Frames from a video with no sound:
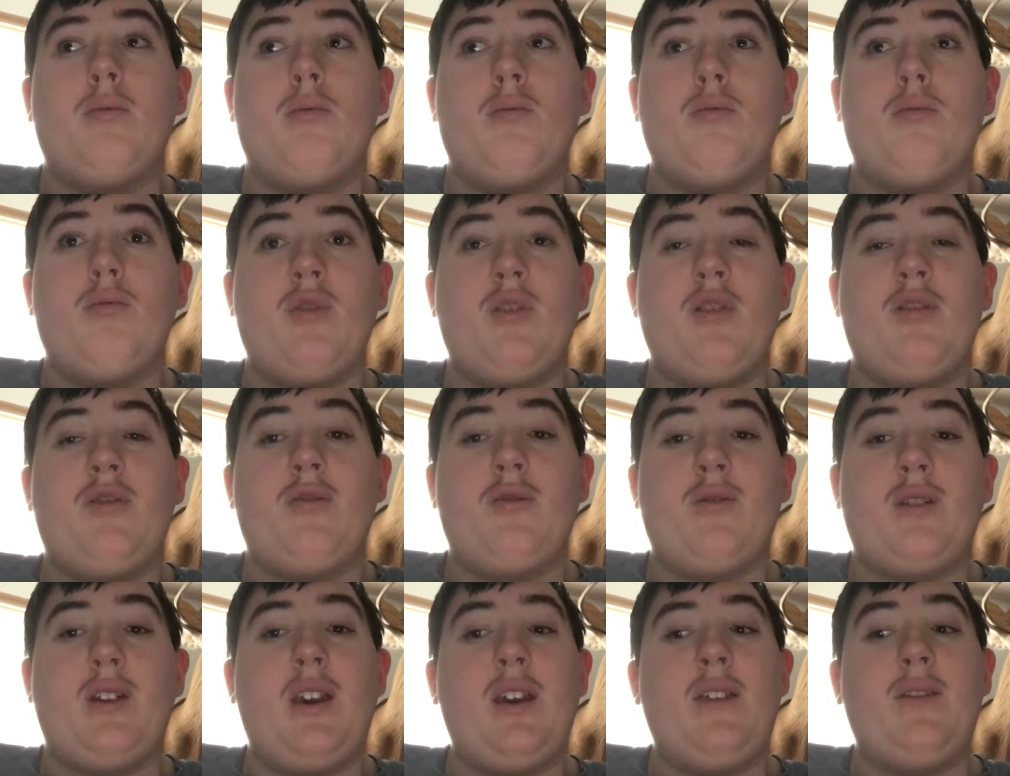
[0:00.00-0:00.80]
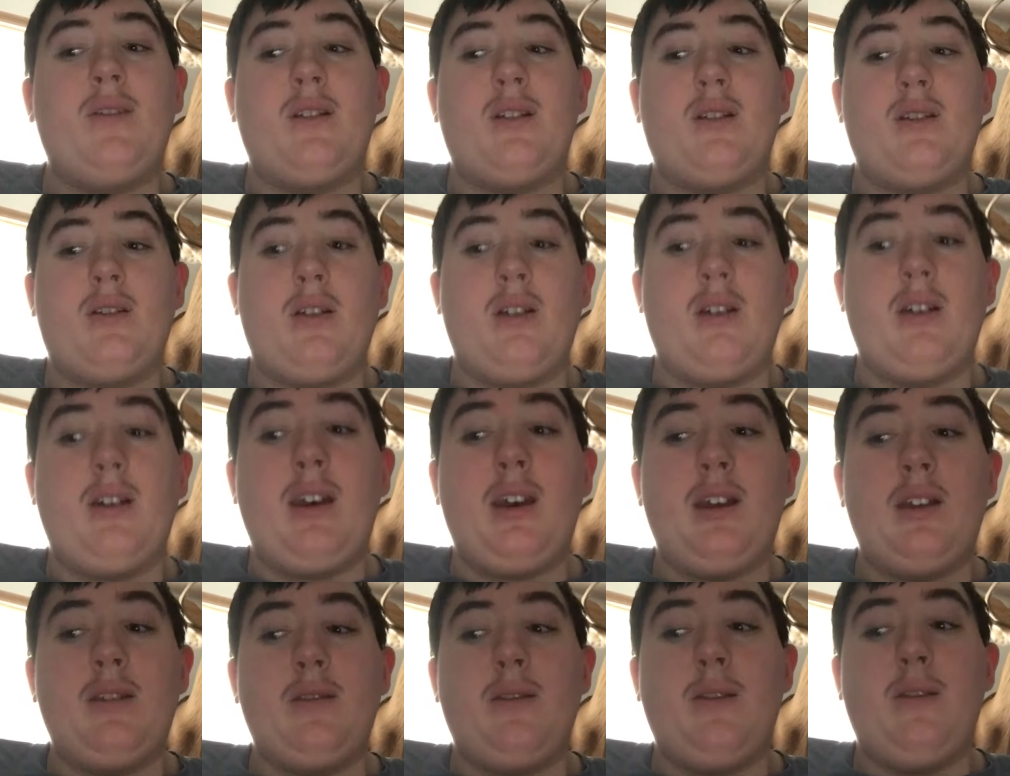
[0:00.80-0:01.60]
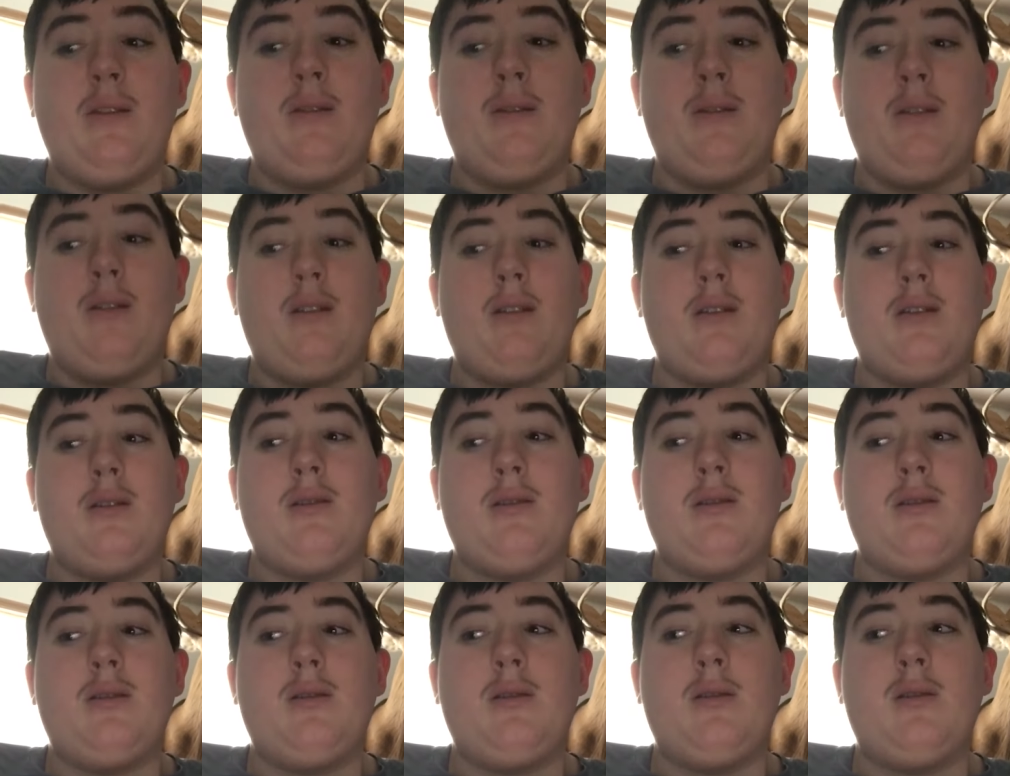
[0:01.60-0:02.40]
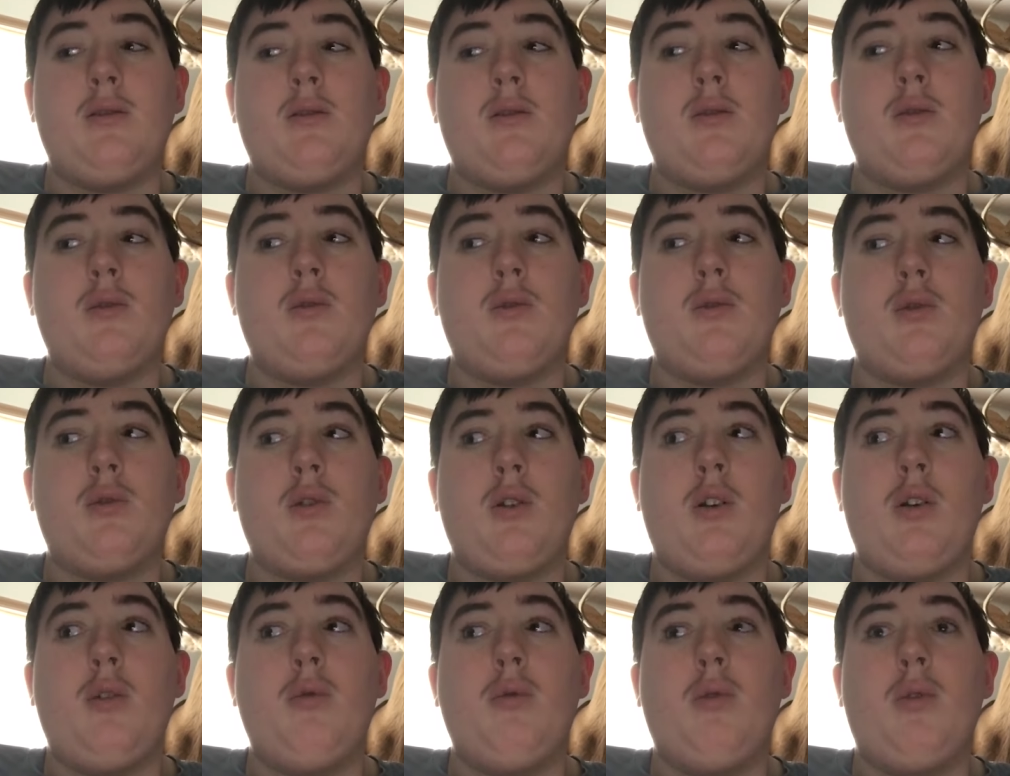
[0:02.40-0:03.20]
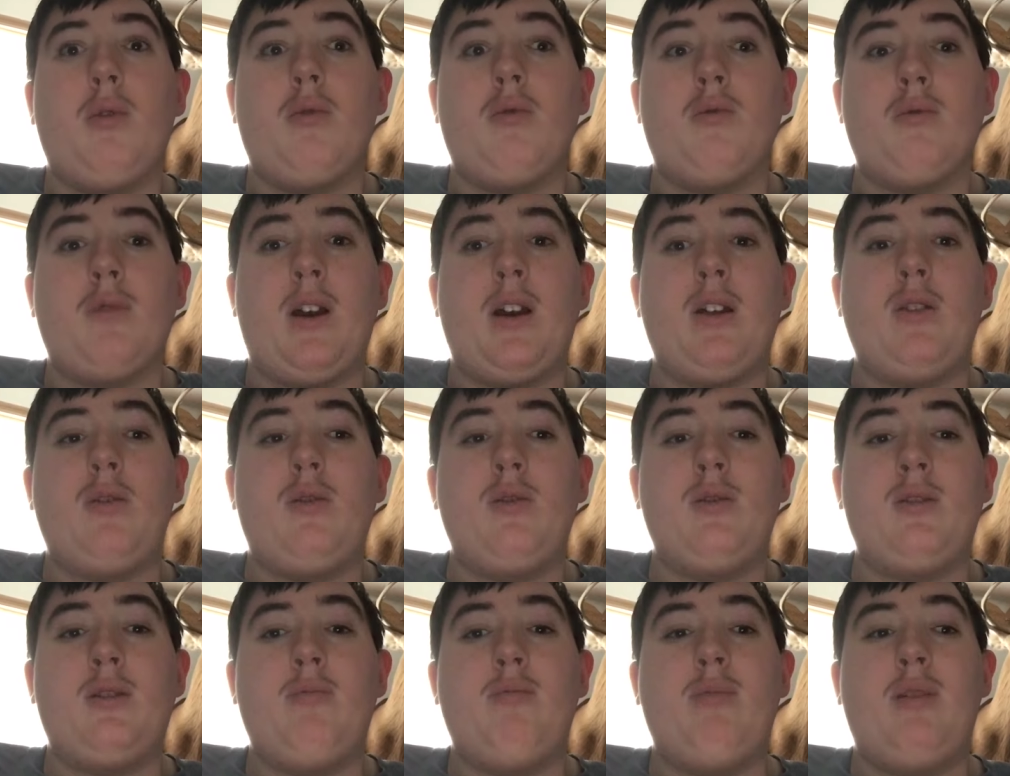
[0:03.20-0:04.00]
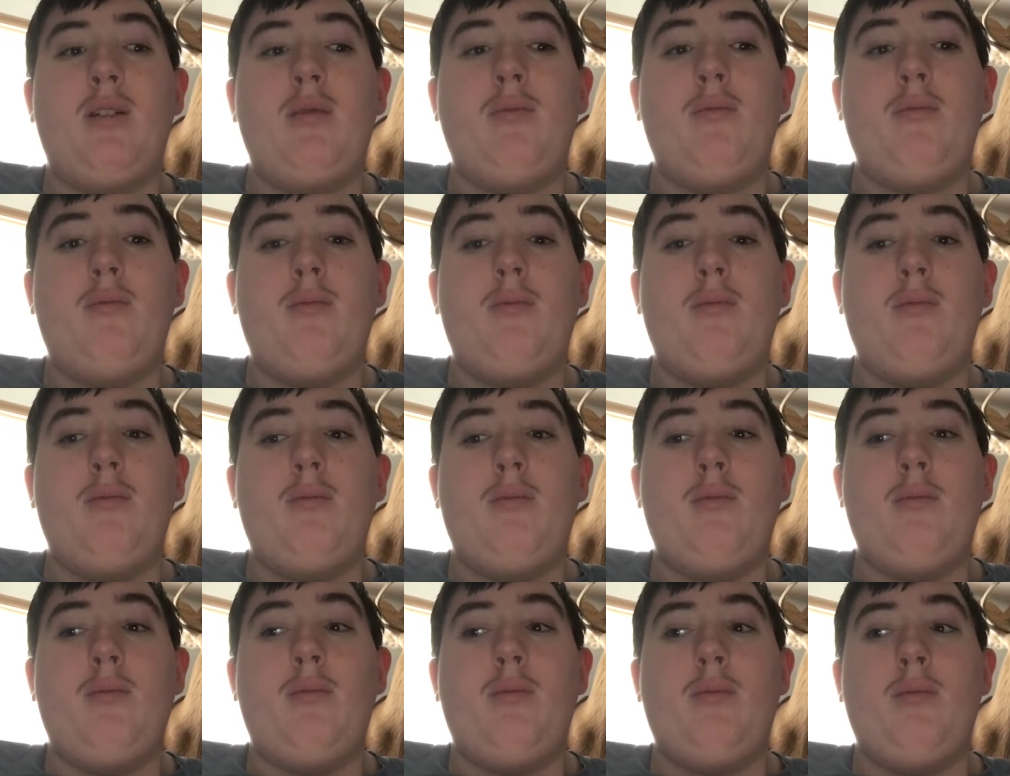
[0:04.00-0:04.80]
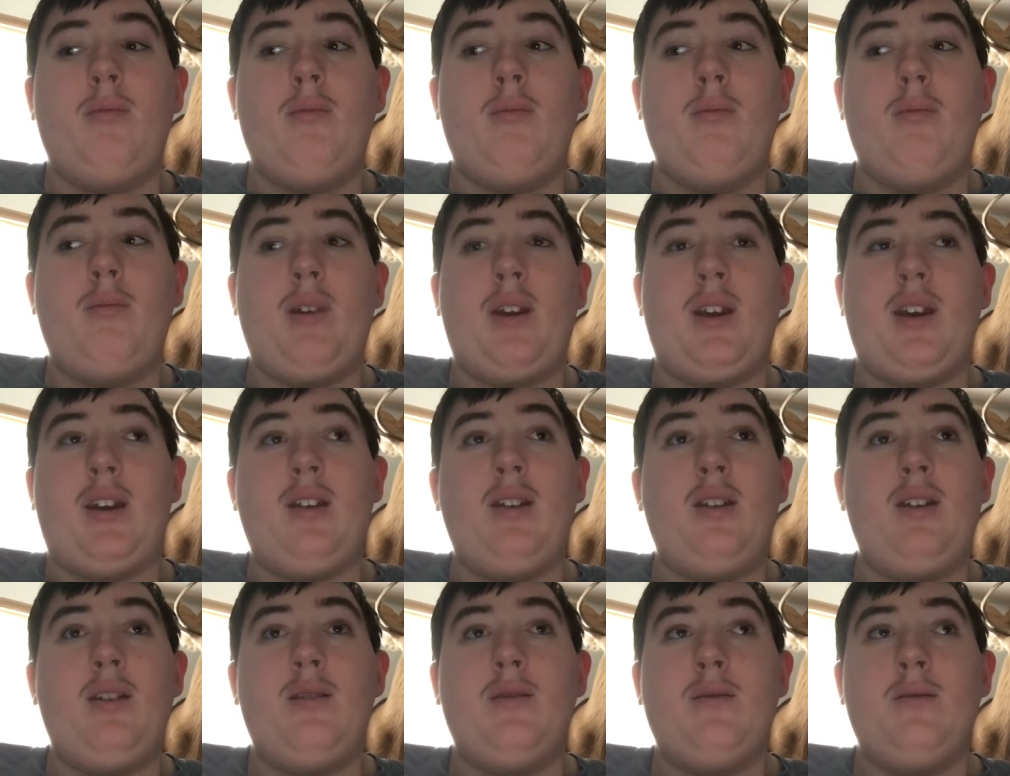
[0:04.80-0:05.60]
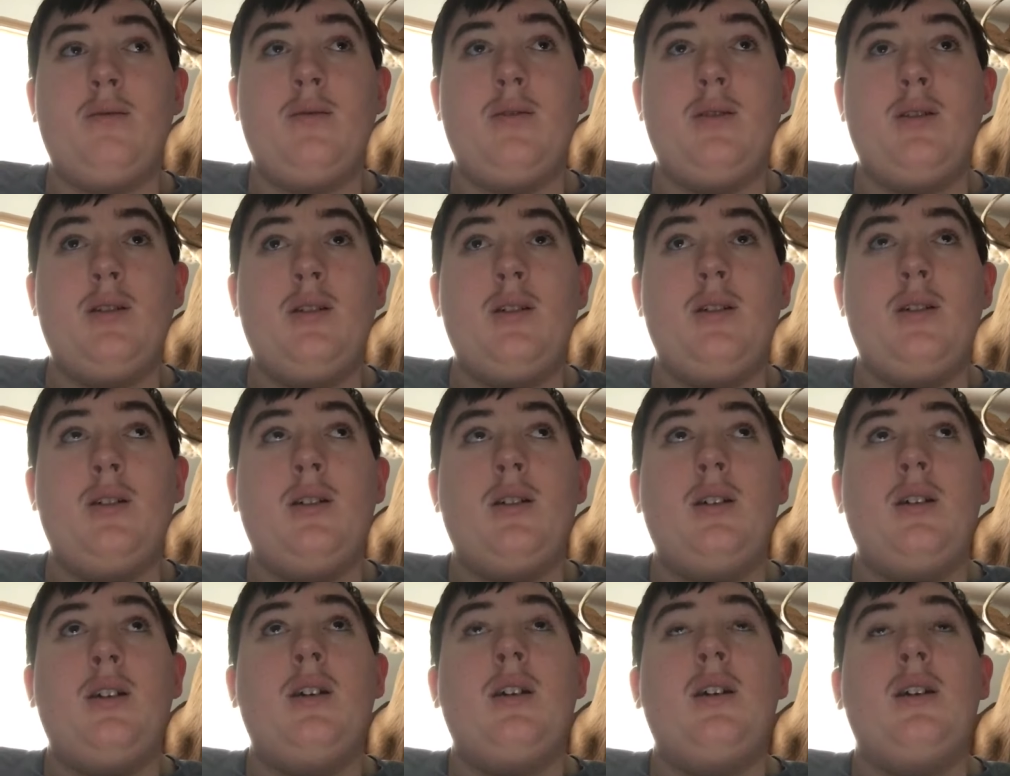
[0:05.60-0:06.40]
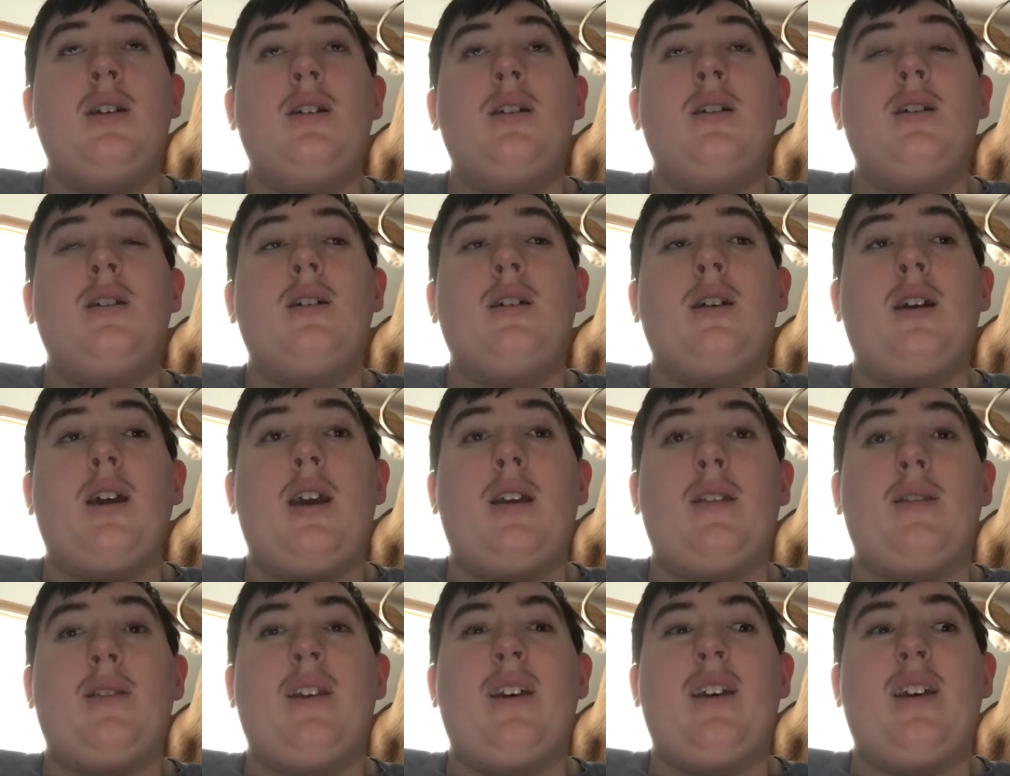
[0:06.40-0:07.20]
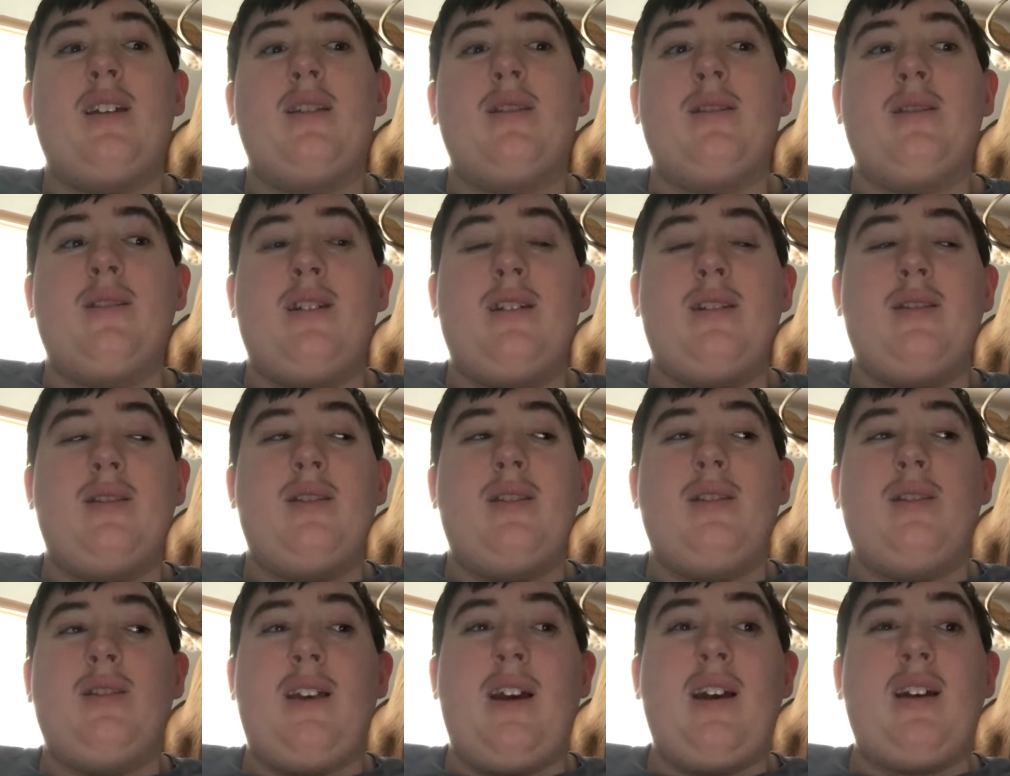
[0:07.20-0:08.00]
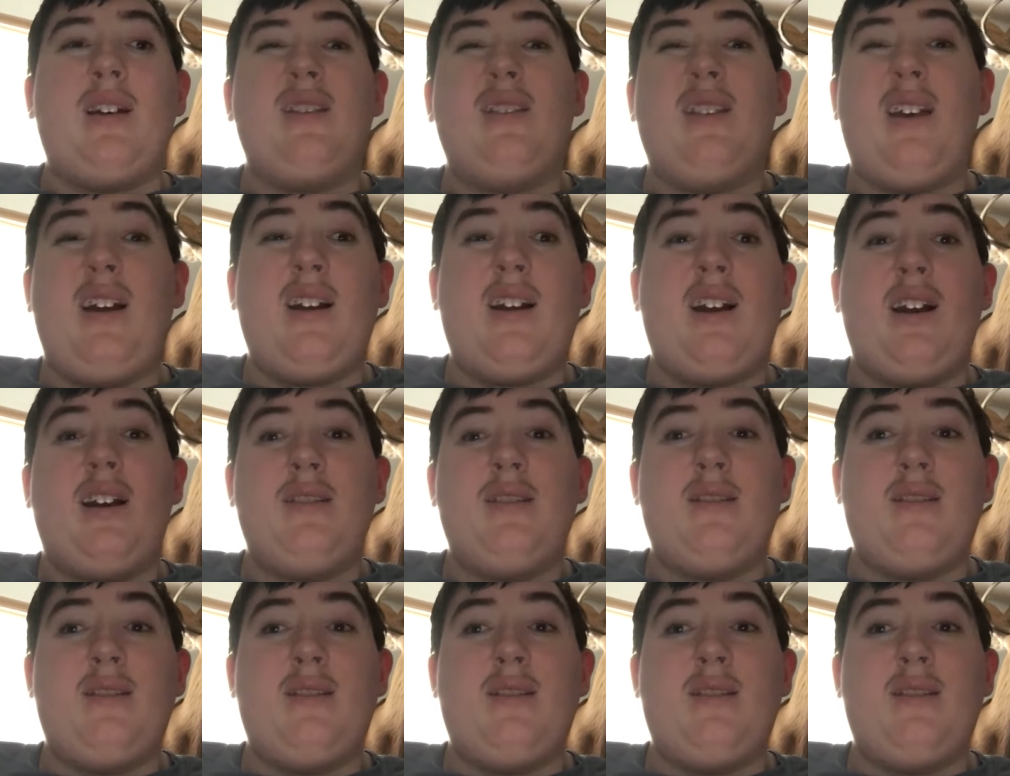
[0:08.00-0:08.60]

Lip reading: brush your teeth and go right on to bed. And like I